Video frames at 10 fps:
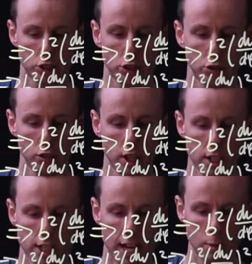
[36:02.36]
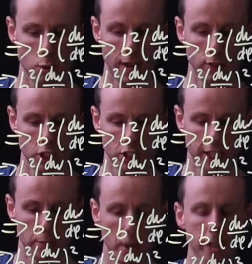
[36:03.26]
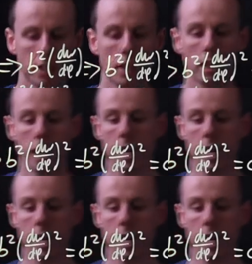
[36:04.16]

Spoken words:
2 times whatever's inside the bracket,